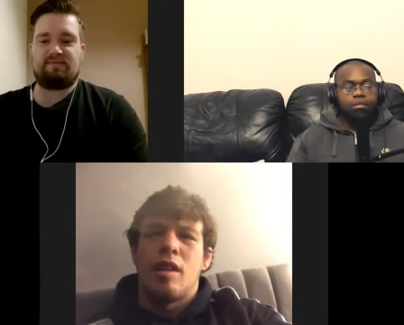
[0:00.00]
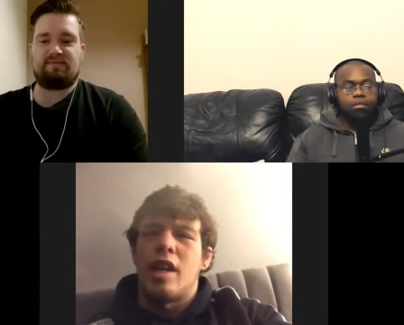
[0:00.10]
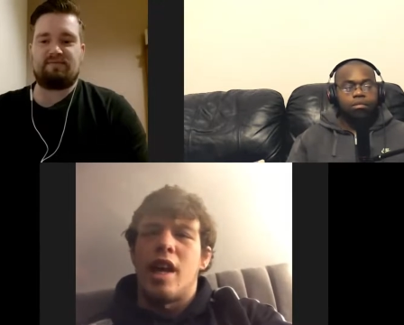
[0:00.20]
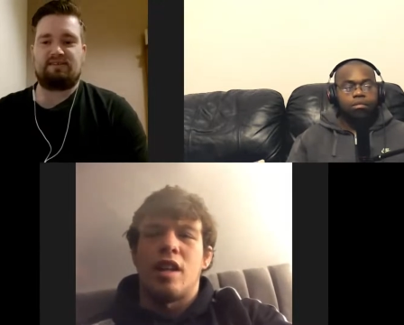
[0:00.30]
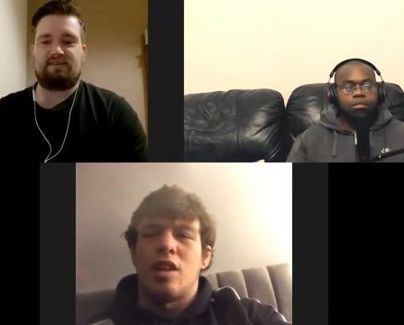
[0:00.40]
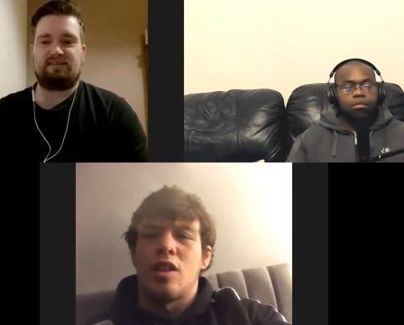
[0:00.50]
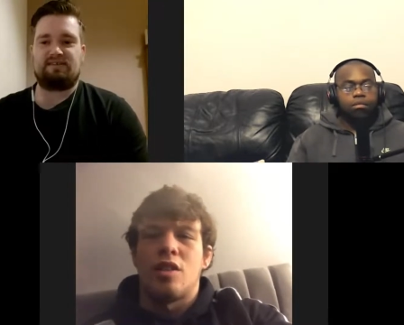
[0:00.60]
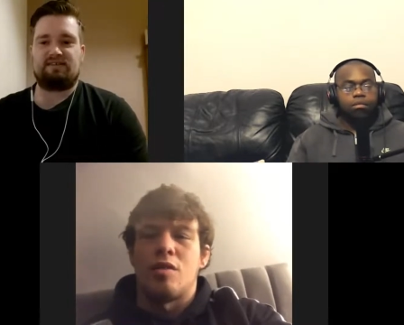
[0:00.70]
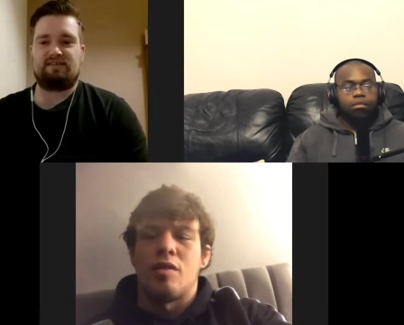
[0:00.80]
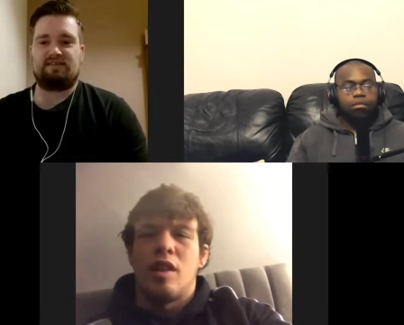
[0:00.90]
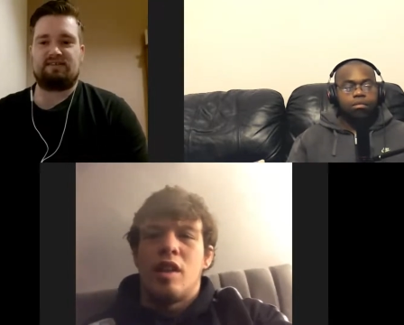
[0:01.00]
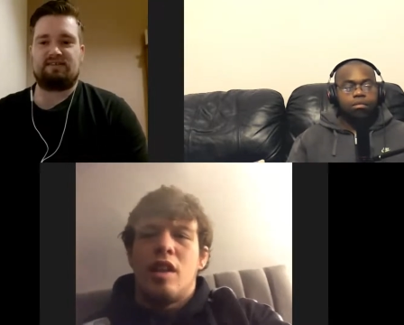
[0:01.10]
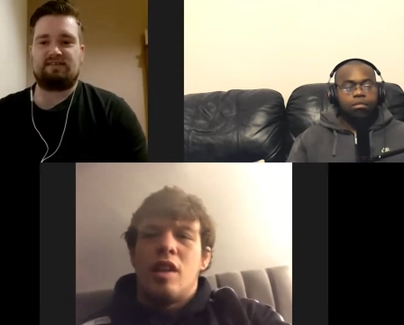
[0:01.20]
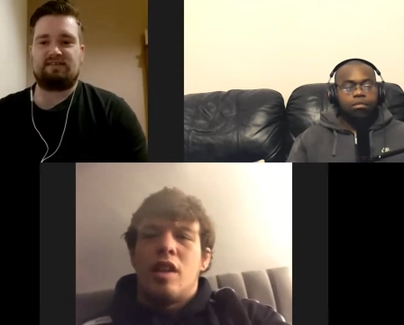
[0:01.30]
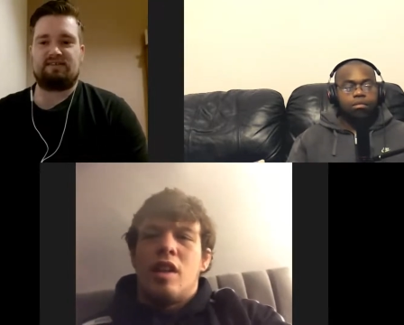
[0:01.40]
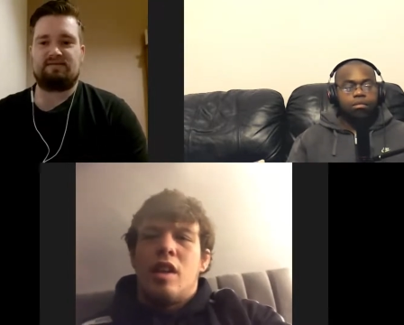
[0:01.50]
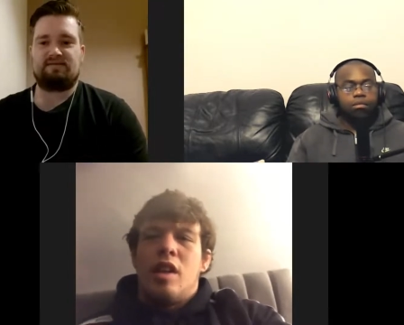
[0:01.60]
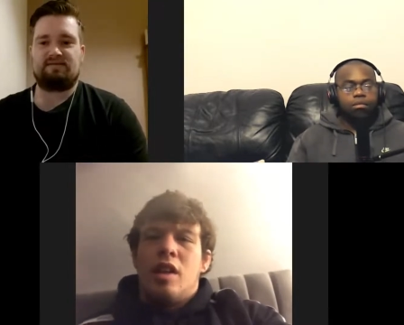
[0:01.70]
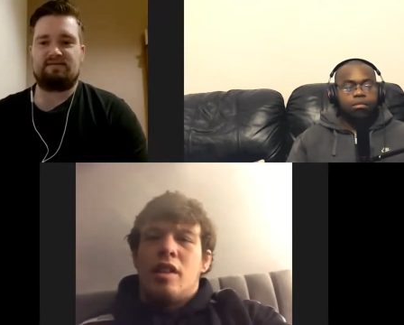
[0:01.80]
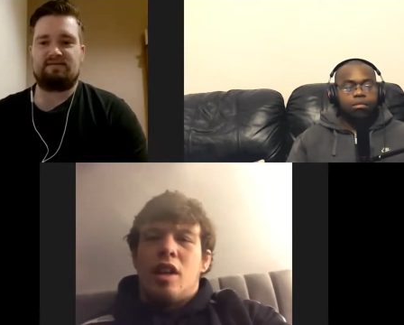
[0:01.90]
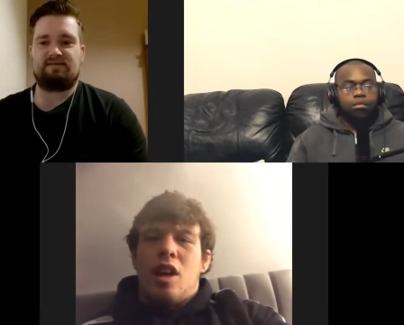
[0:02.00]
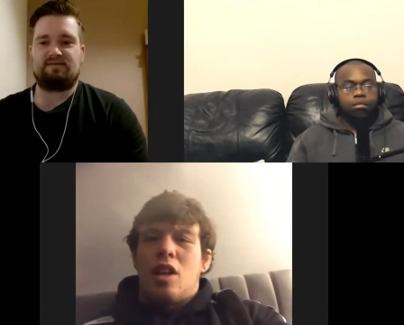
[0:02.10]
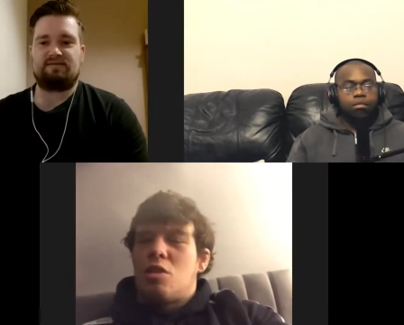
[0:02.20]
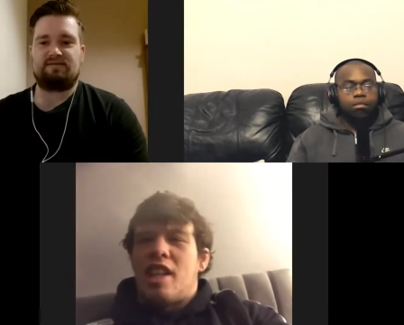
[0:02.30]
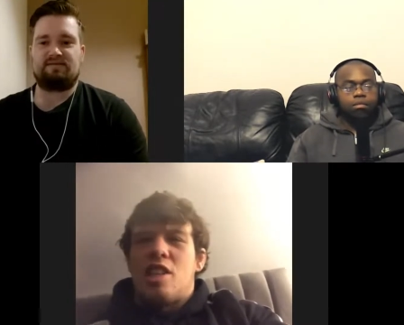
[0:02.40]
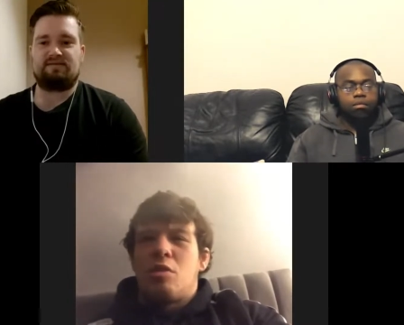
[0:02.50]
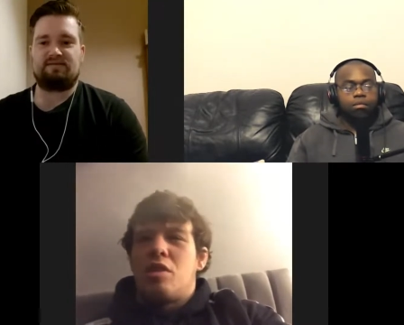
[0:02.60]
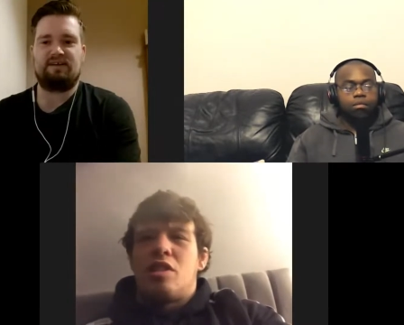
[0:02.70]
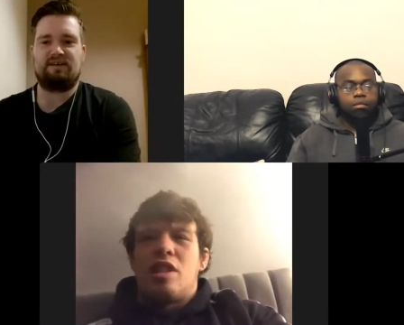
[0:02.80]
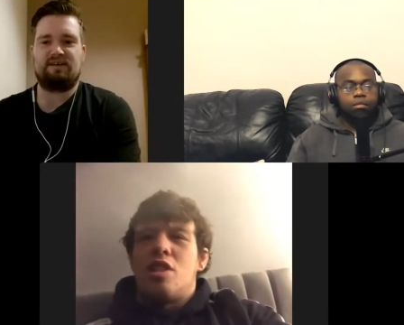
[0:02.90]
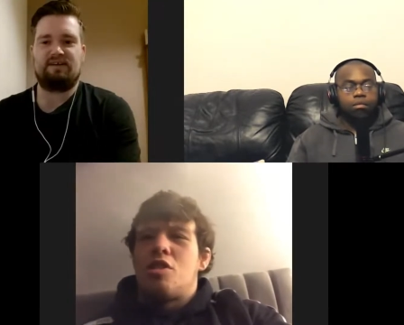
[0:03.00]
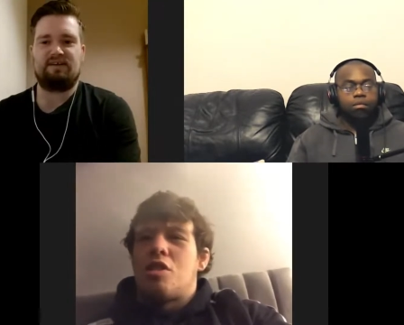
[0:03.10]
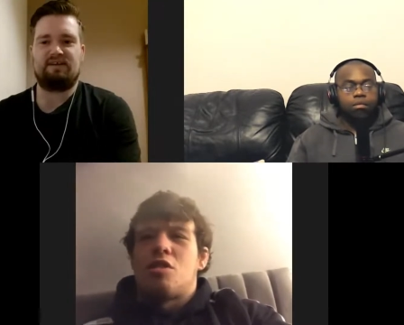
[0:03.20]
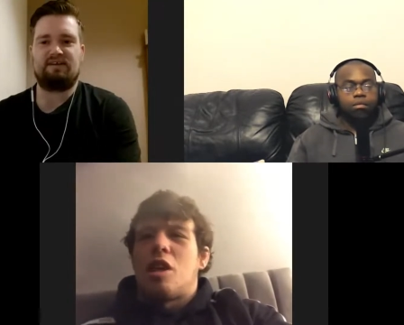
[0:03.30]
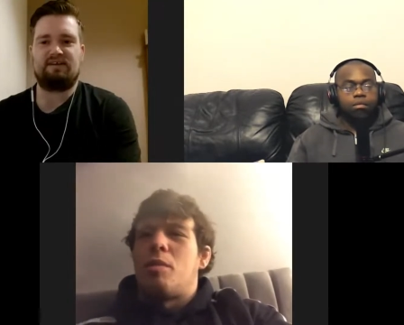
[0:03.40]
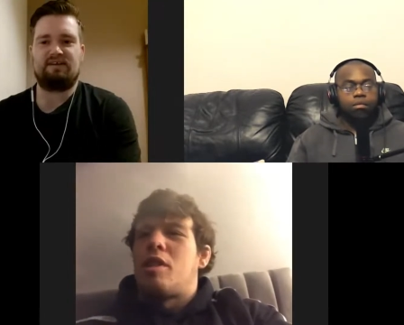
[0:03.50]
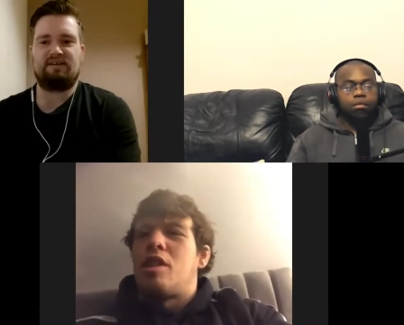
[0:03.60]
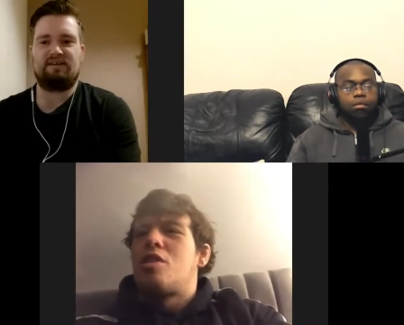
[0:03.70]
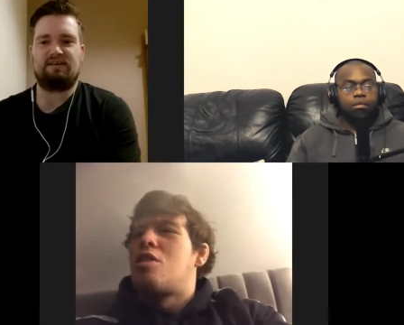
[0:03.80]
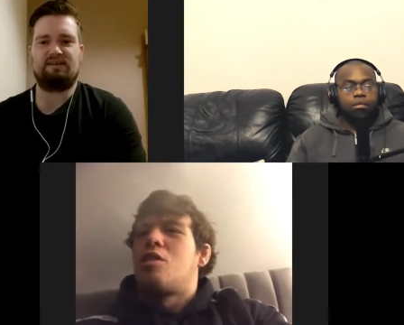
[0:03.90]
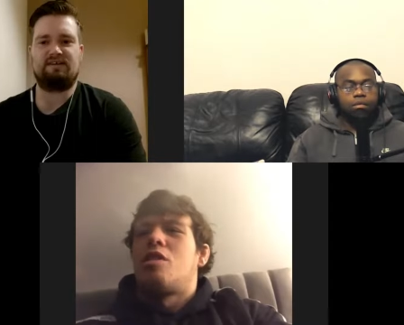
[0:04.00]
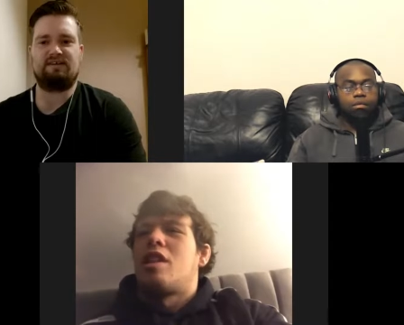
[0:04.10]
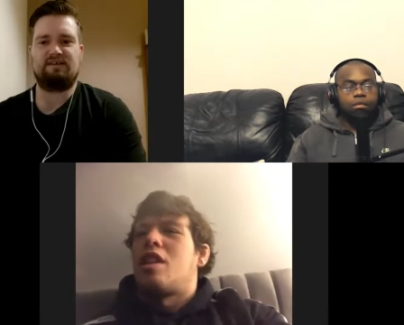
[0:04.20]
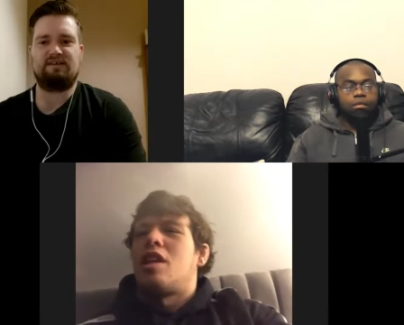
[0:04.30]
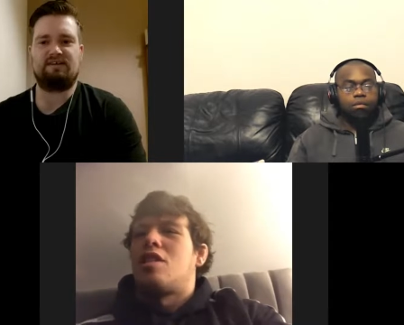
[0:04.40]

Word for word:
Speaker 1: Yeah, and the likes of all those lads wouldn't see each other as competition or nothing like that.